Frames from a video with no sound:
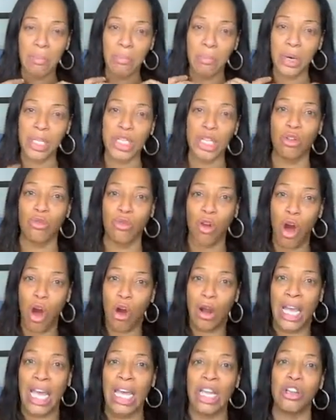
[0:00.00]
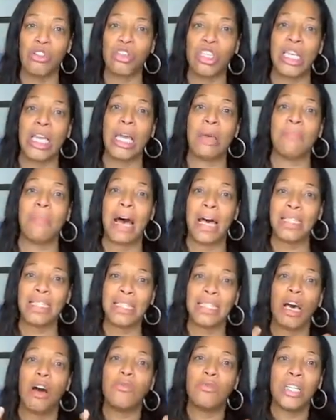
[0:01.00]
put the wrong energy in
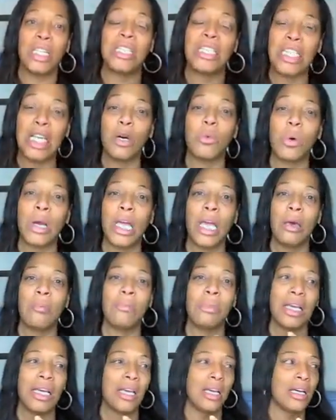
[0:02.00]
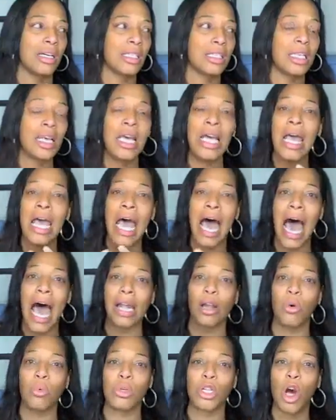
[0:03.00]
myself to deal with him because
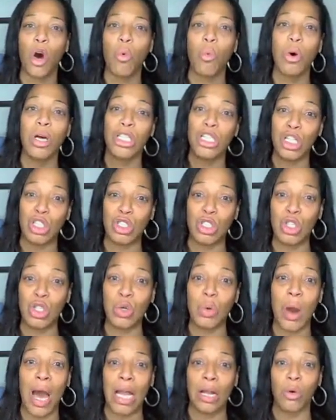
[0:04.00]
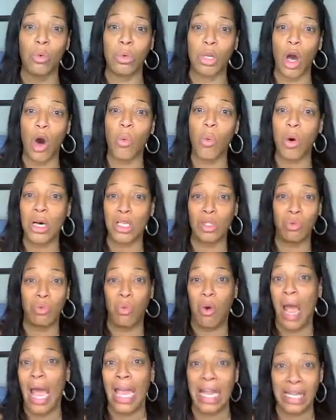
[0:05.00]
I don't know what to do. I don't know what's
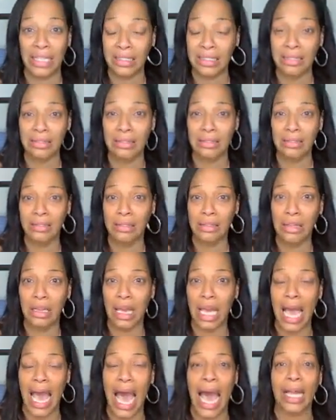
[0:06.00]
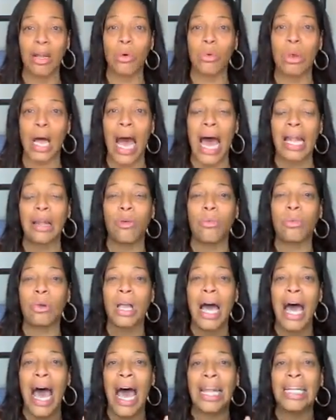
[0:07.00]
right. I
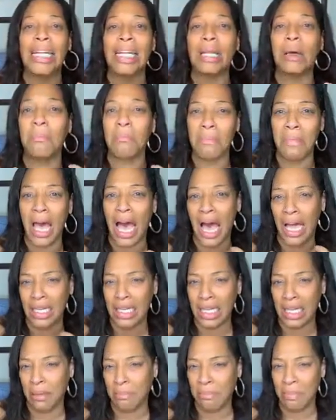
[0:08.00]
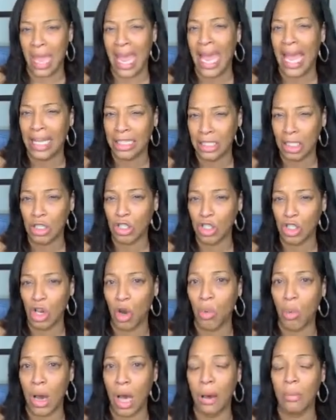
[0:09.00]
need a man to
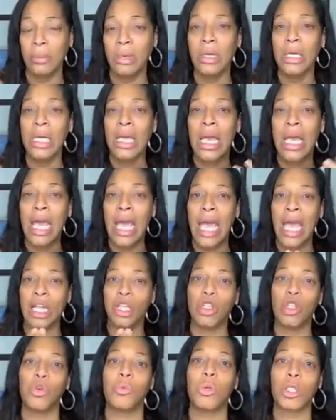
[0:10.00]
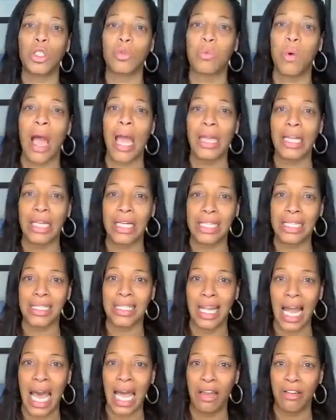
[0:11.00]
show up and do what's right in his
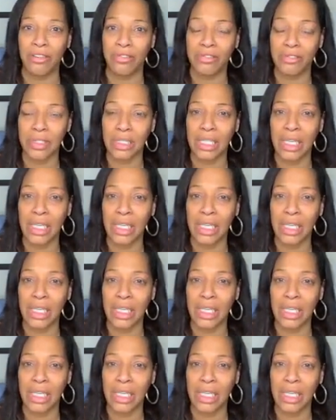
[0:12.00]
life.